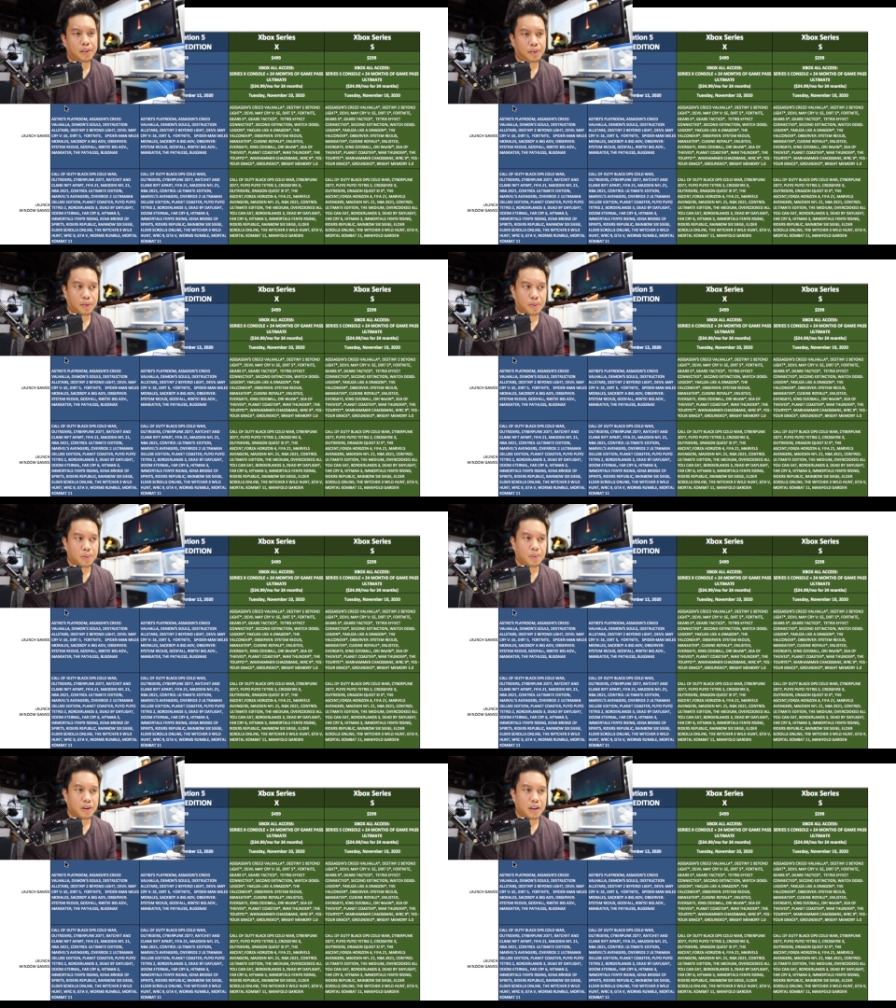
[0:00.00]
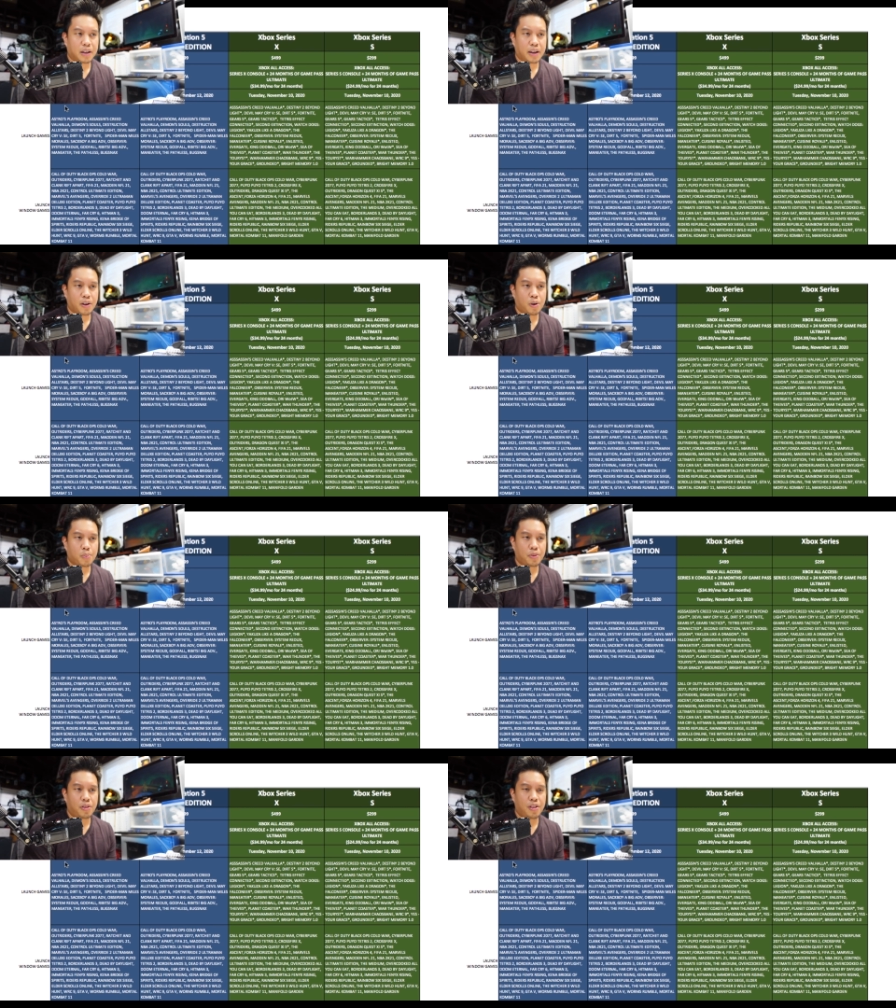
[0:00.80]
So I
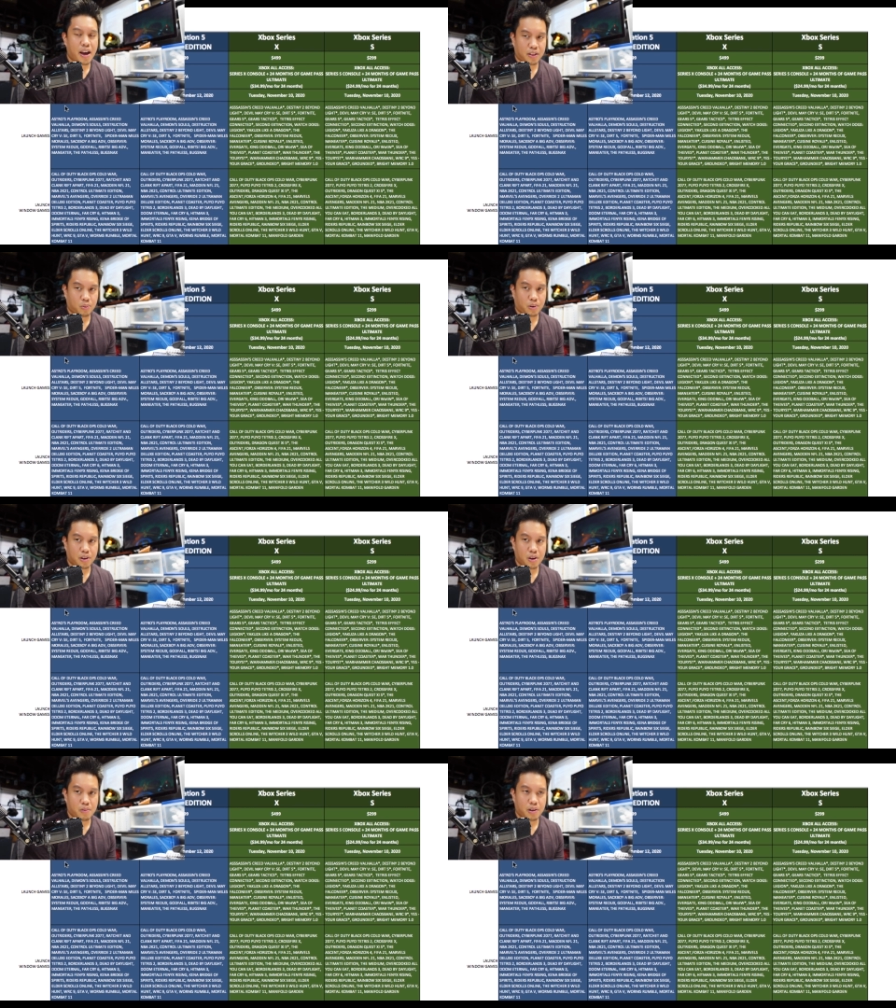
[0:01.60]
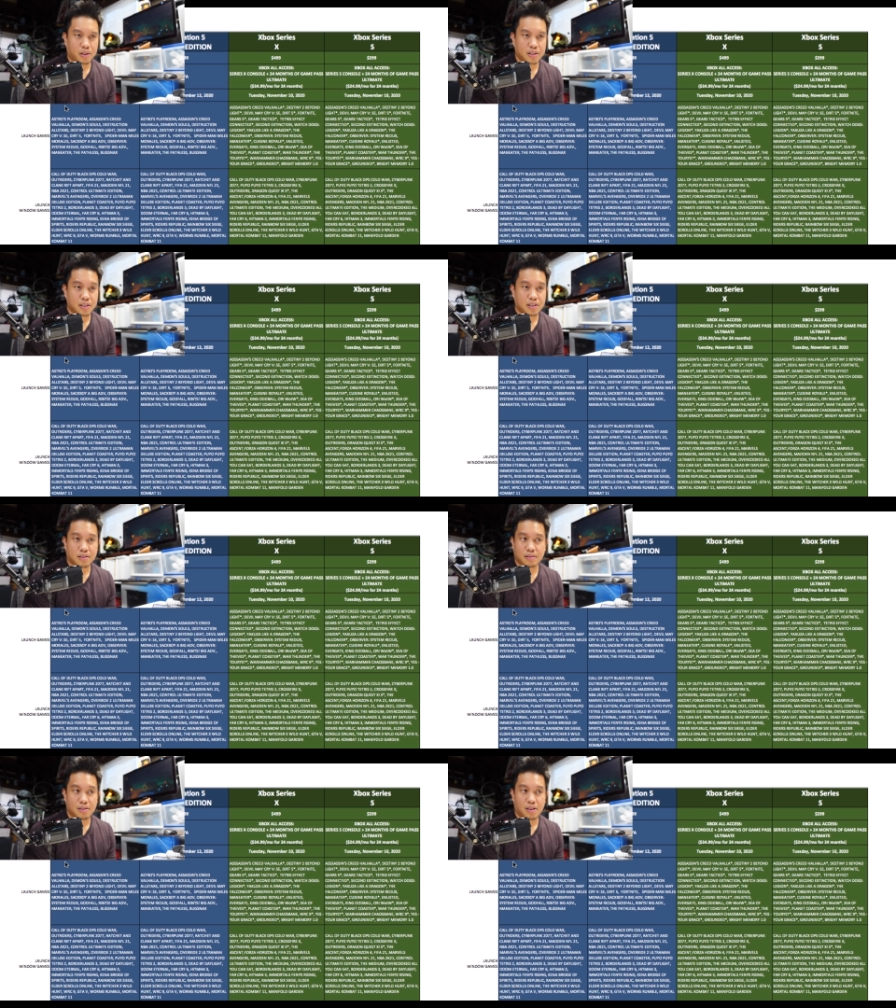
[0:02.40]
hope that's working well,
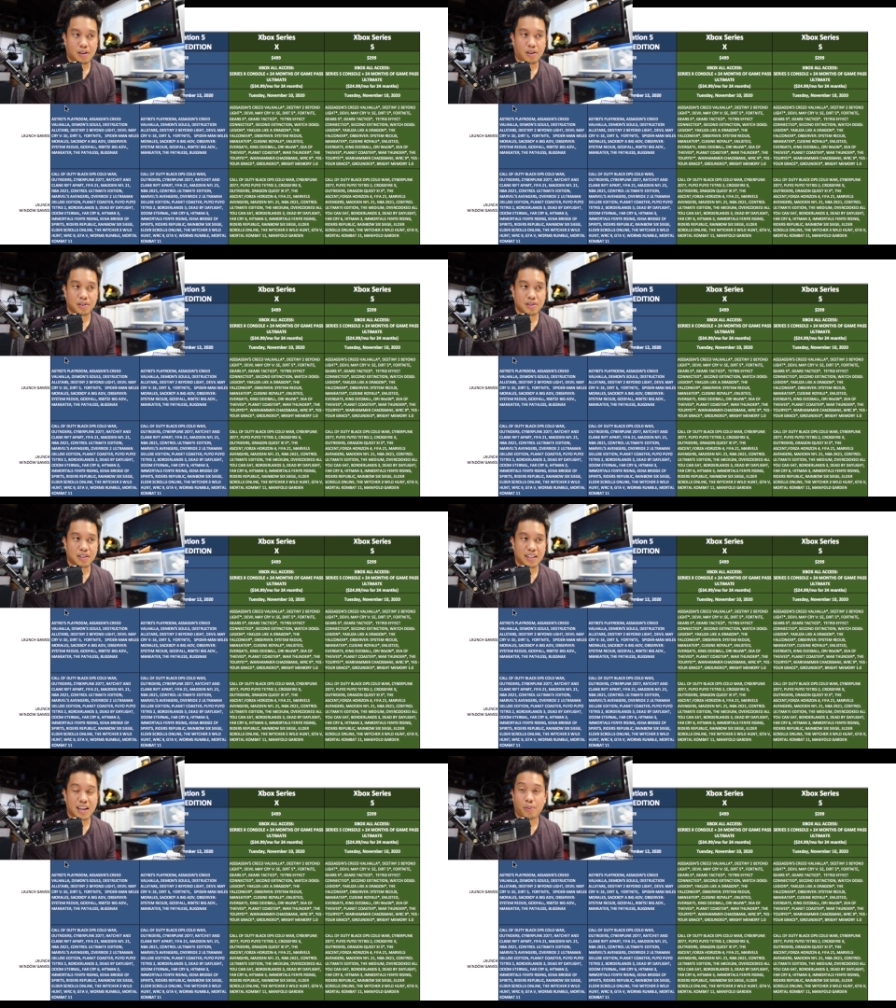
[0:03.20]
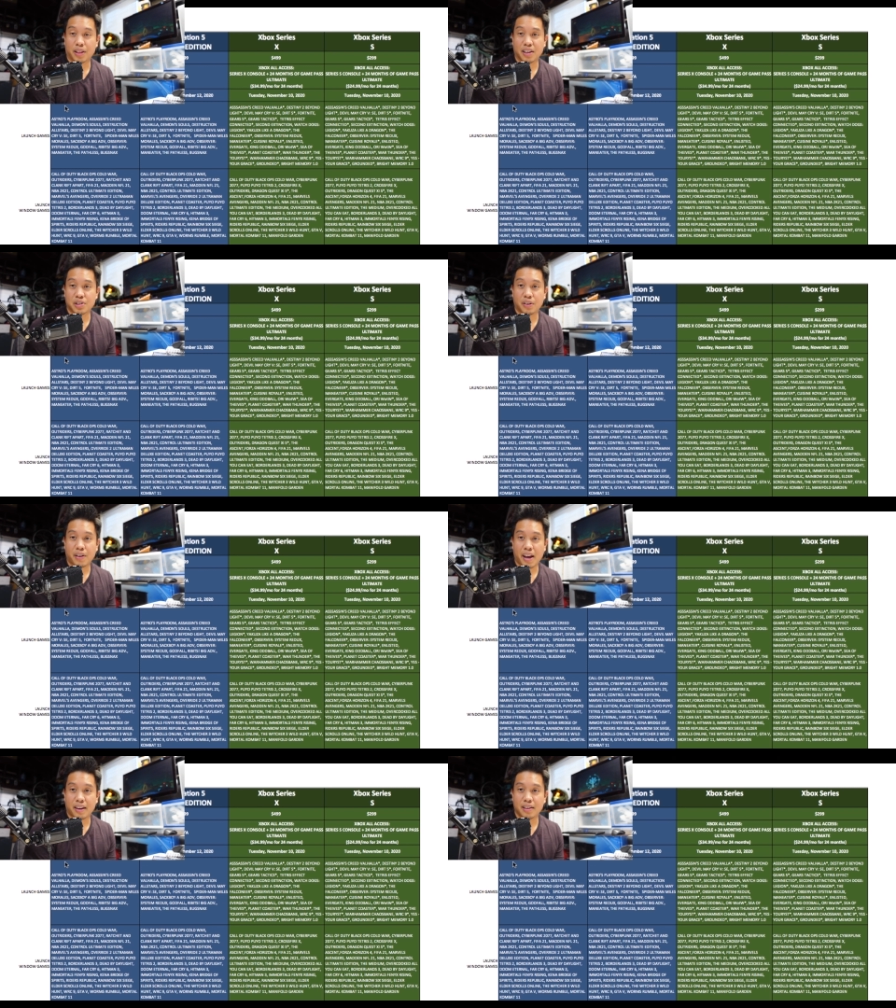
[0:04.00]
because honestly, that's what they should
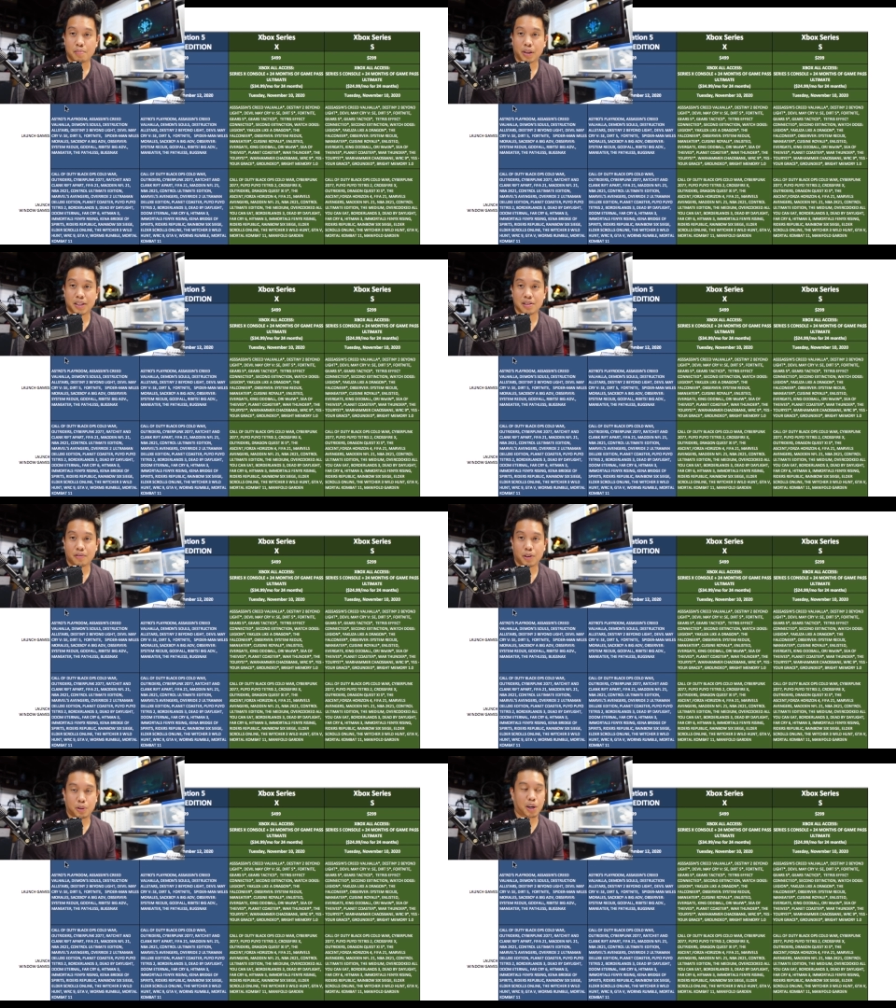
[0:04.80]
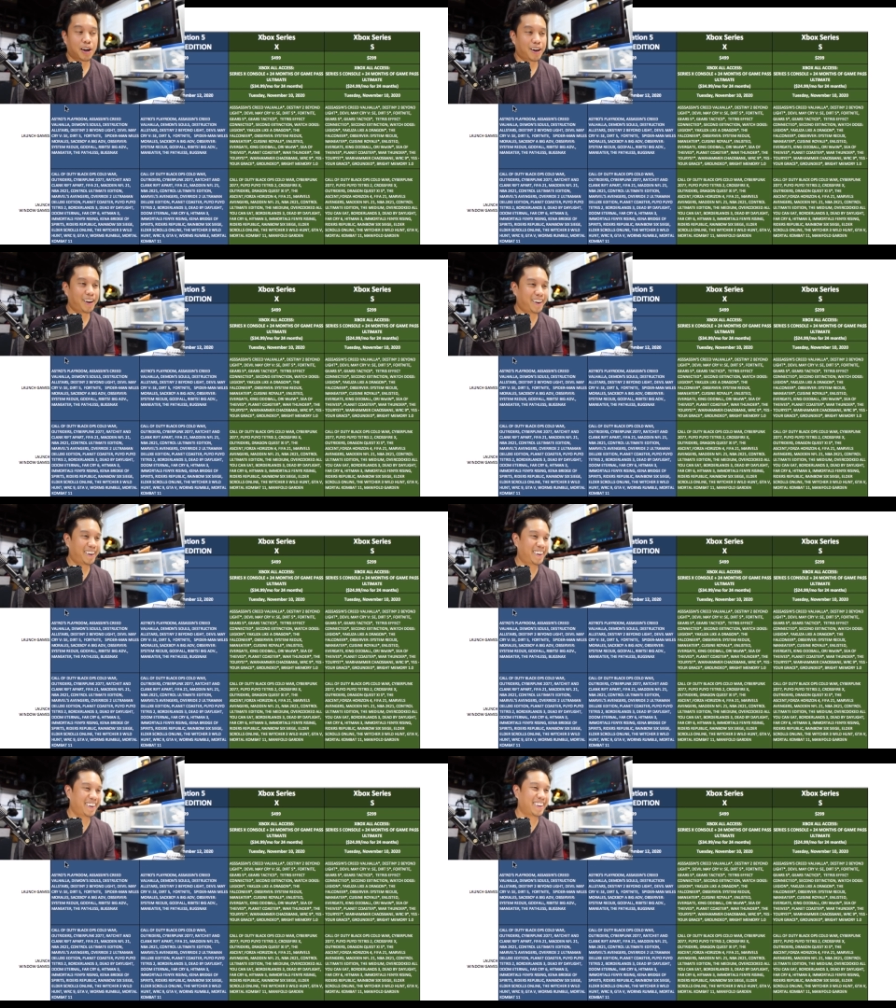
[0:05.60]
have had in place in the future
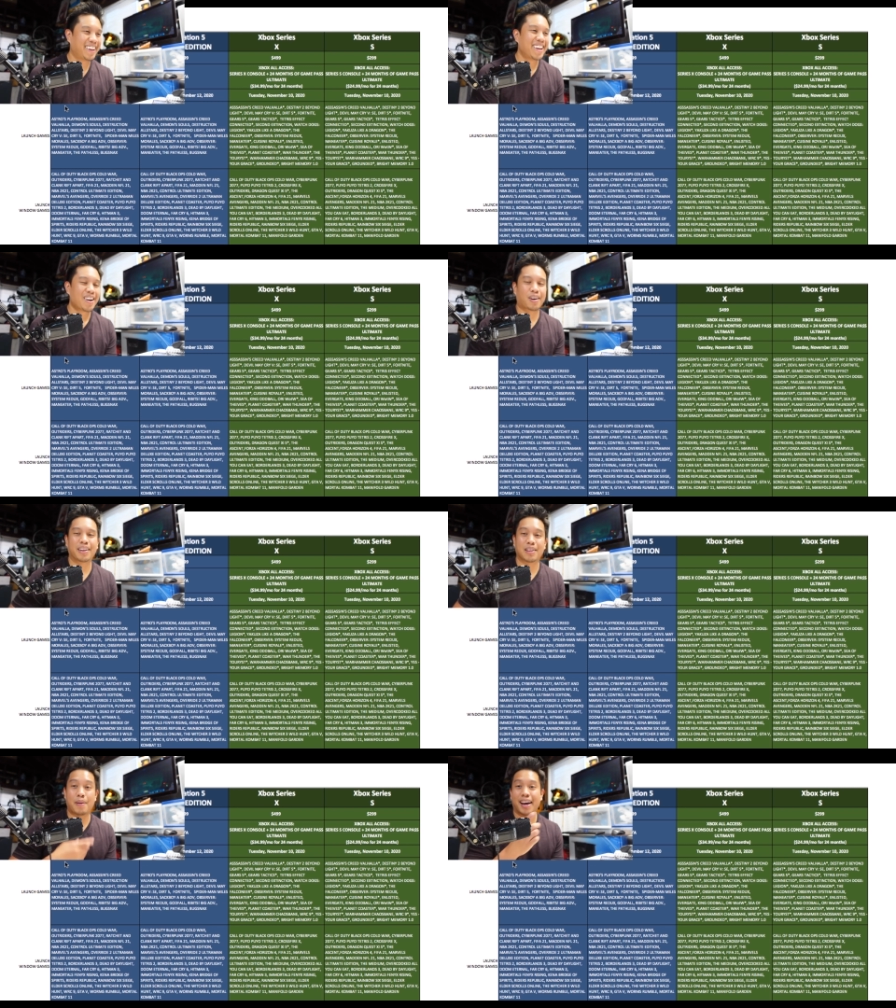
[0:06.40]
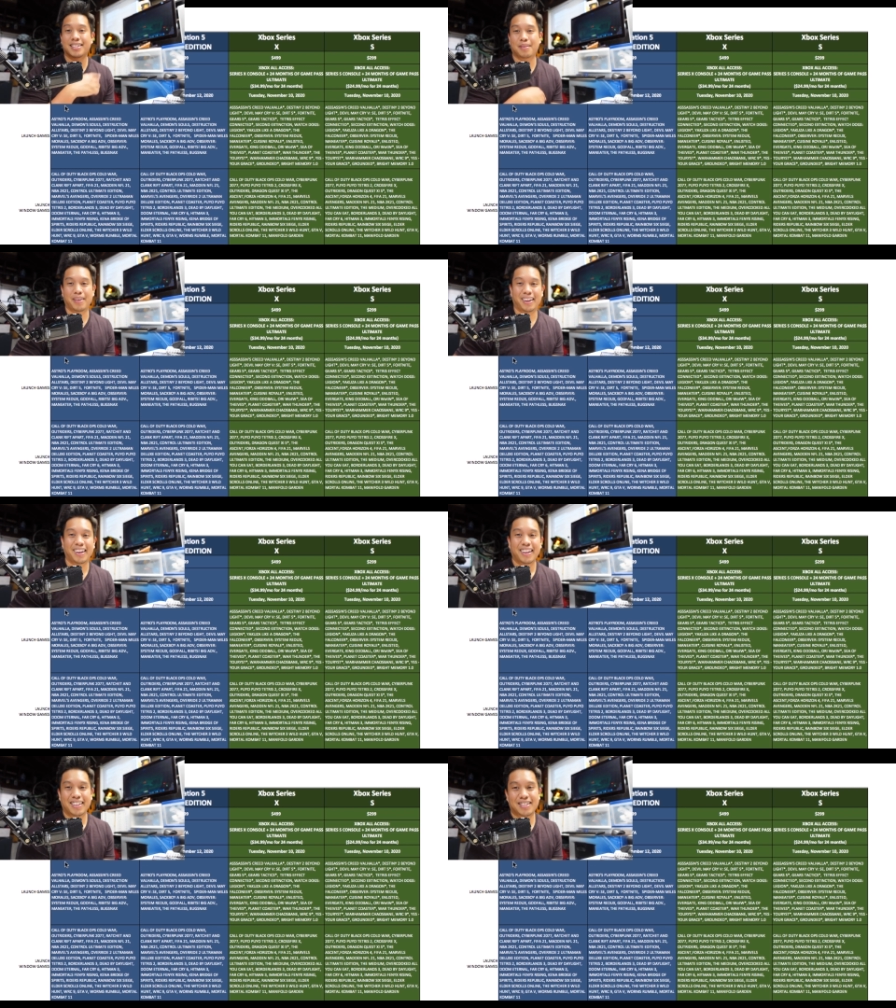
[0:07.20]
or in the past. I mean,
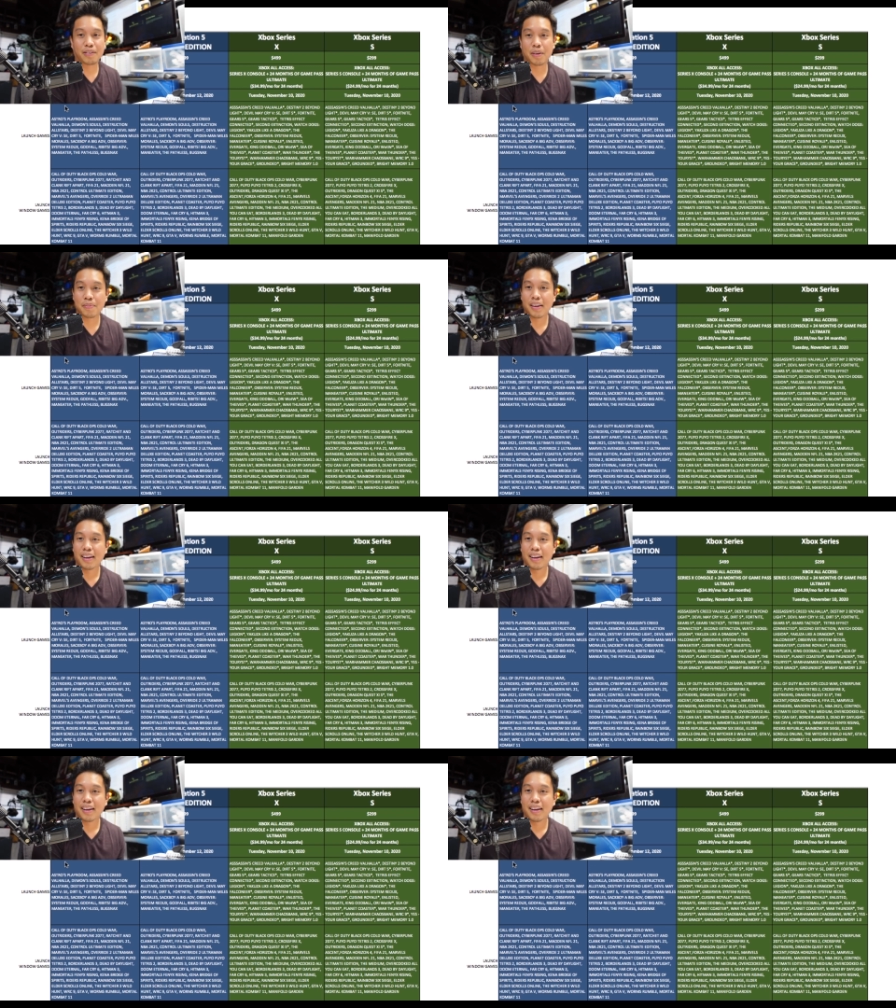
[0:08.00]
anyway.